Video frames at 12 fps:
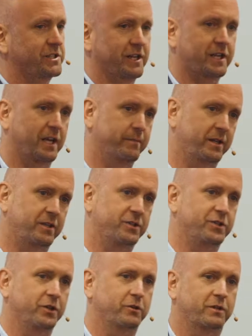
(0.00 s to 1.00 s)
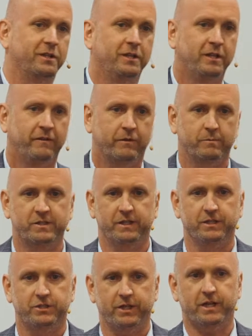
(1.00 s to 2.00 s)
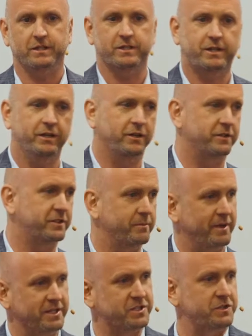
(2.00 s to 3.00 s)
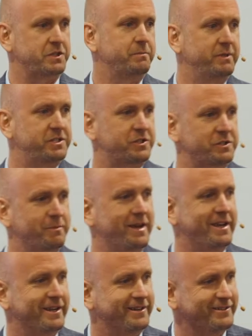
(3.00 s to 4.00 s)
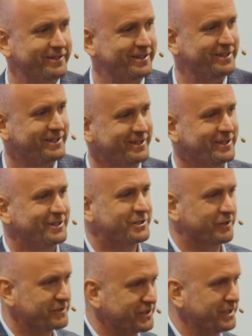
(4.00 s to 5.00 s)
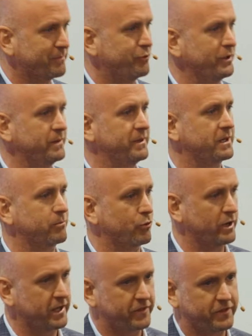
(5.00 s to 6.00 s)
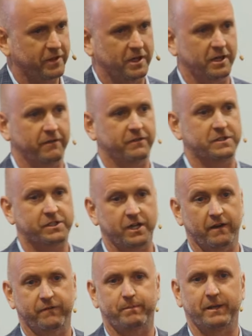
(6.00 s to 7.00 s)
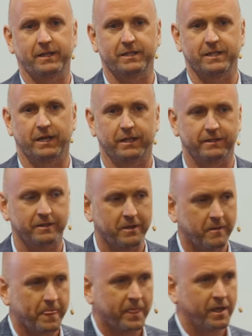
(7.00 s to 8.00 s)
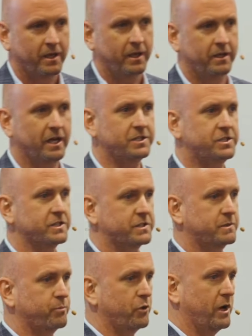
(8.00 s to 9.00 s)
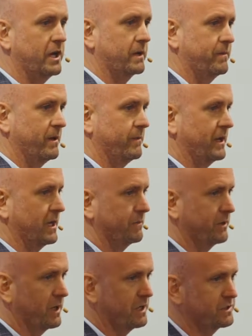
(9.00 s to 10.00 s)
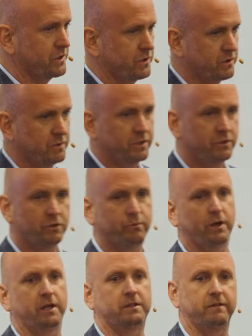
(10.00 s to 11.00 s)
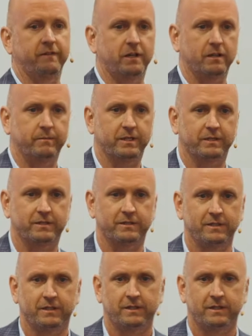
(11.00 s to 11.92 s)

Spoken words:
and I kind of make the joke, from seeing chickens killed to missiles made, right? So I've seen a pretty big breadth of stuff being done. And not just product being made, but also new product development,